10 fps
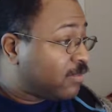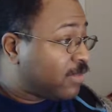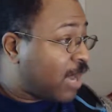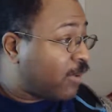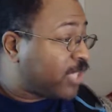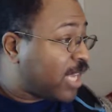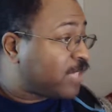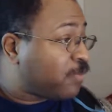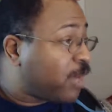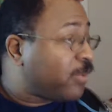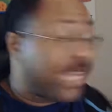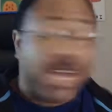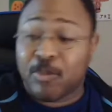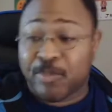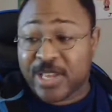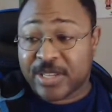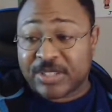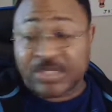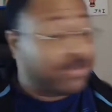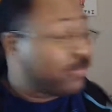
I would say it's probably Kyle Pitts.